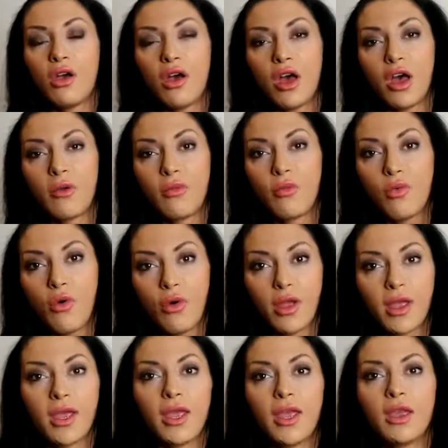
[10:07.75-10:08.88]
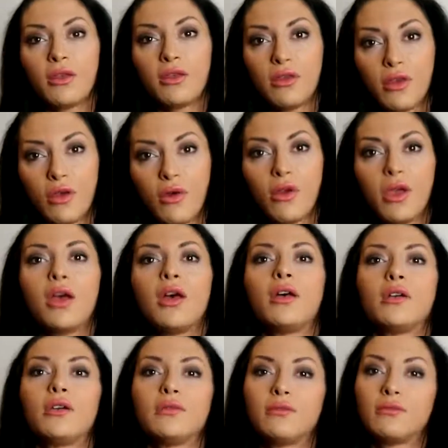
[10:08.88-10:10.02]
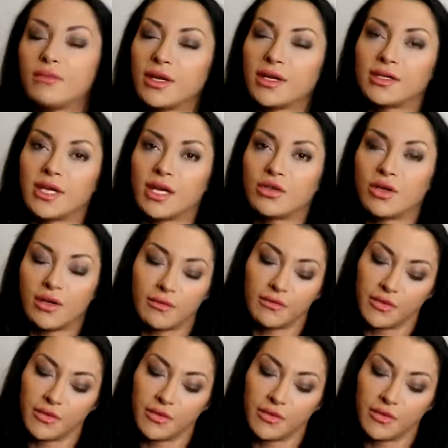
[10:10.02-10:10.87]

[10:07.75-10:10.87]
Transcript: walking, yoga, etc.